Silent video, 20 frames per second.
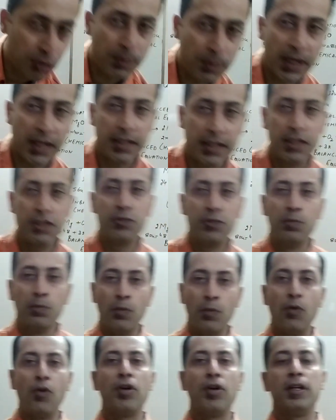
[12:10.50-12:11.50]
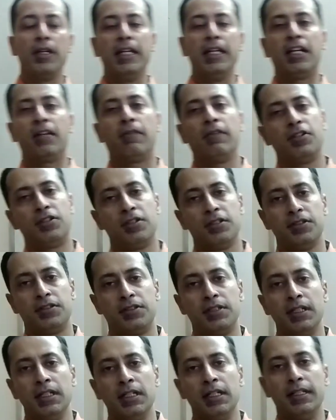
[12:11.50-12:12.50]
you practice more
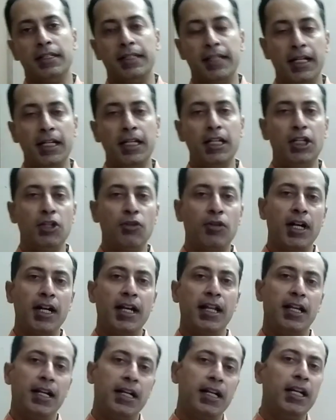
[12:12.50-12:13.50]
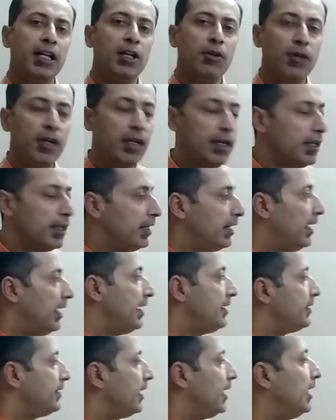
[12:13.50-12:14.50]
equations, then you can directly do it
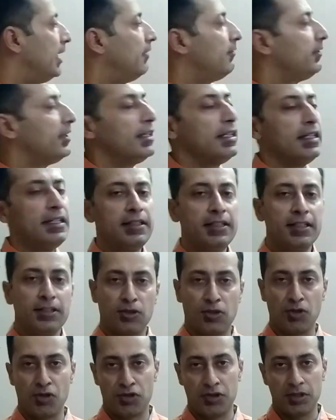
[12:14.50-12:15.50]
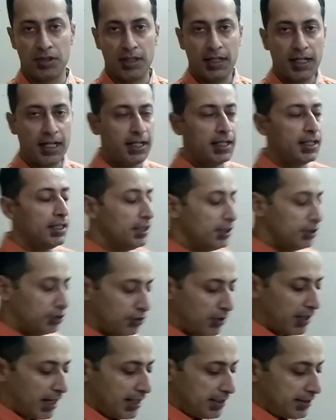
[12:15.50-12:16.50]
as I have done in this question, right?
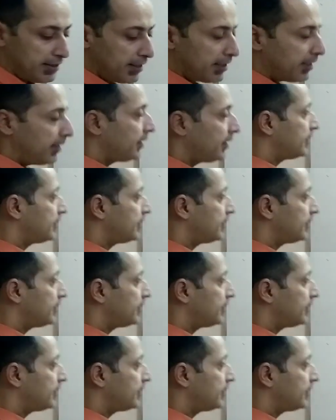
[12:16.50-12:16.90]
So I take an